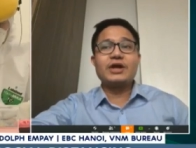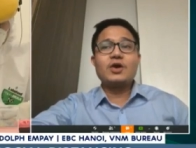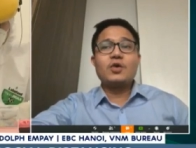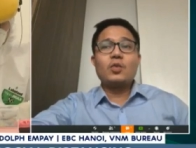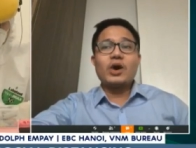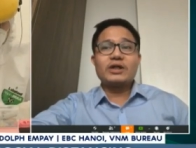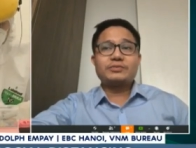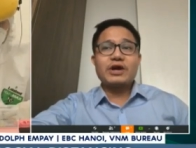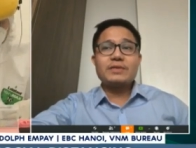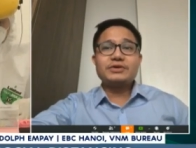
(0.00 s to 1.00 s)
while
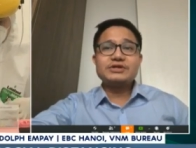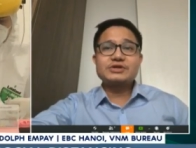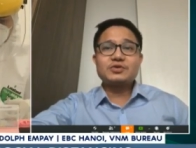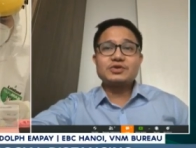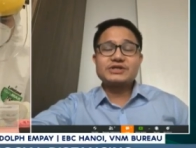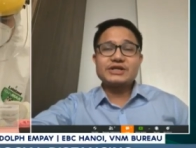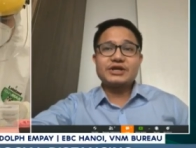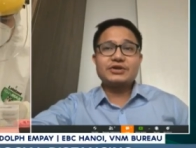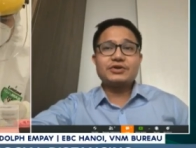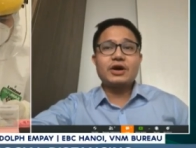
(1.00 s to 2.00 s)
primary schools and
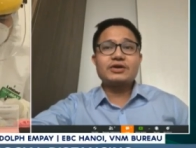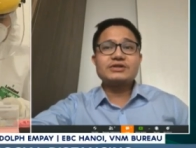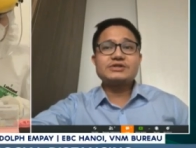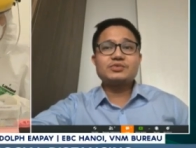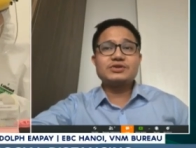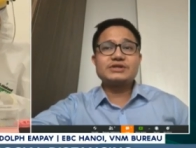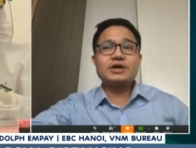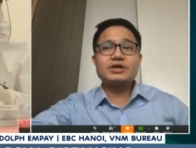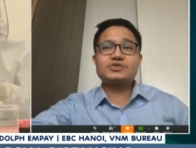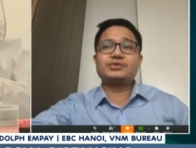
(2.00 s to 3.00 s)
kindergartens would
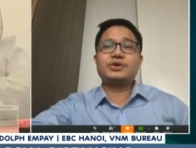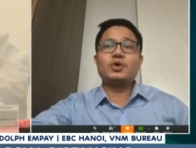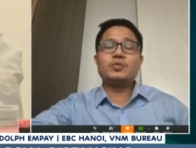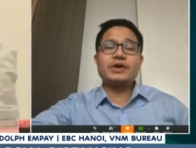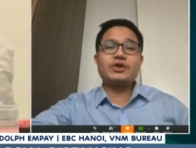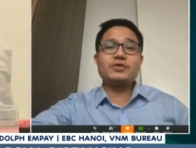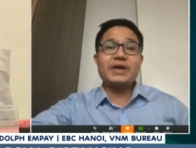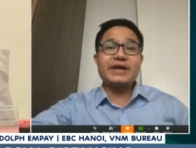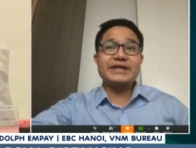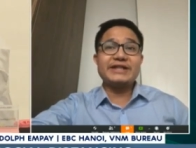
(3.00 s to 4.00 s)
start to reopen on
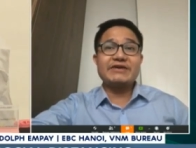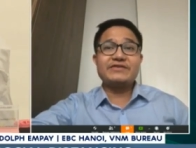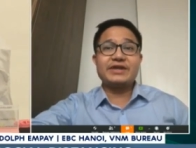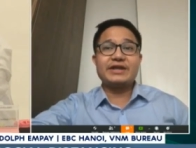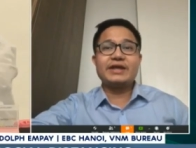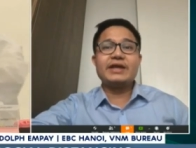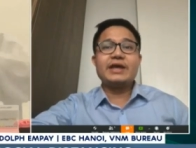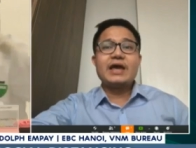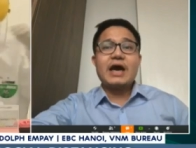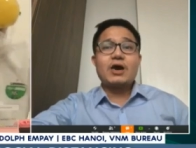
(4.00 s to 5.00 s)
May 11.
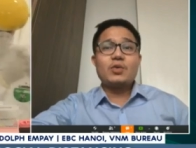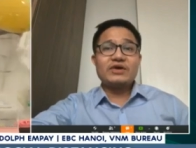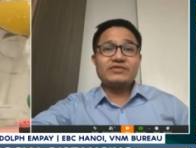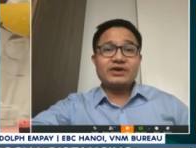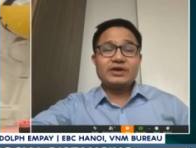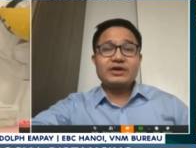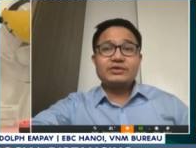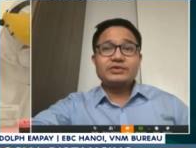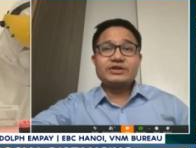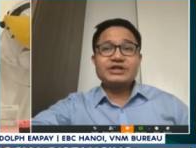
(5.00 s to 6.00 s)
However,
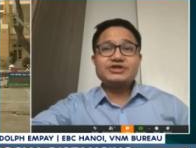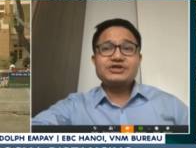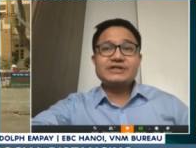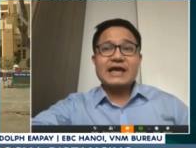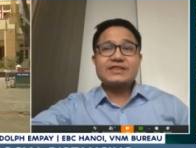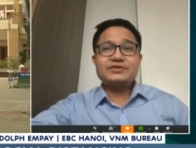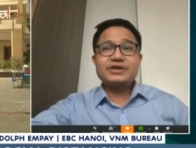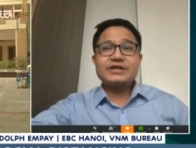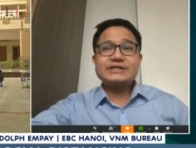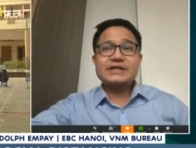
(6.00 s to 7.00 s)
religious
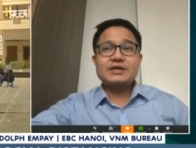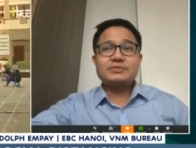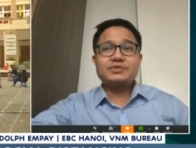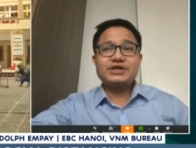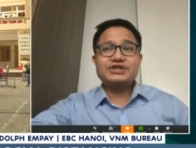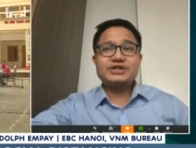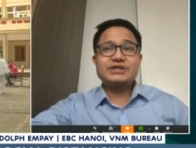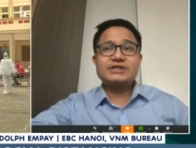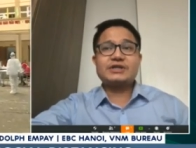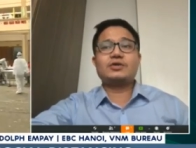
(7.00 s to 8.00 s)
gatherings,
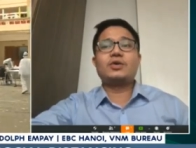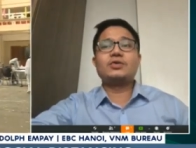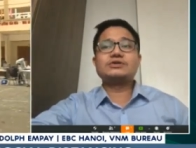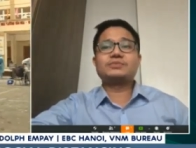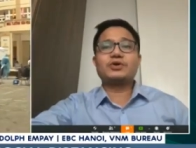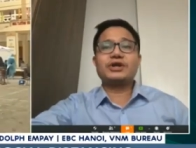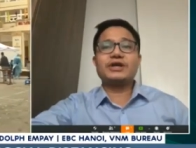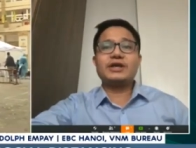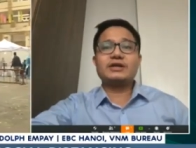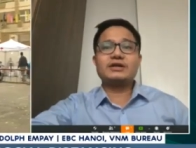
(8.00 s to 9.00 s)
celebrations, and all
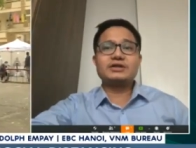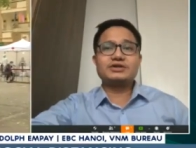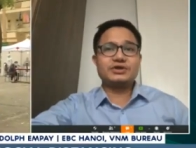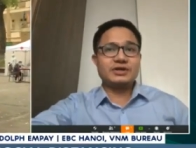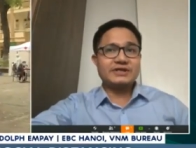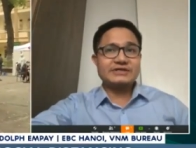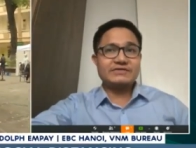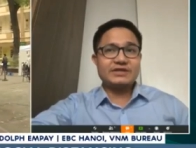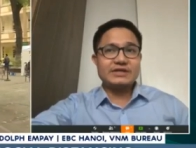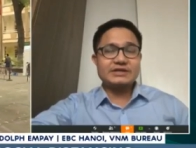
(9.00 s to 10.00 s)
sporting and cultural
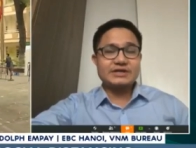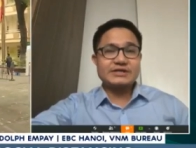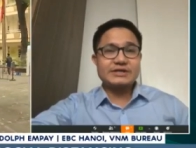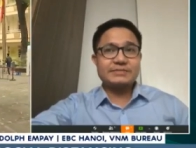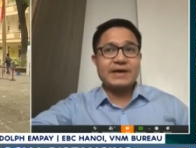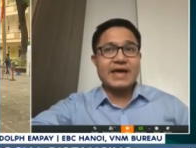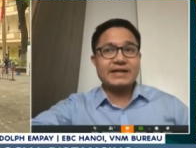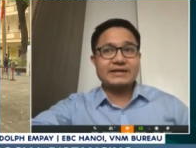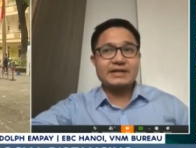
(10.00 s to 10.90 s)
activities are still banned.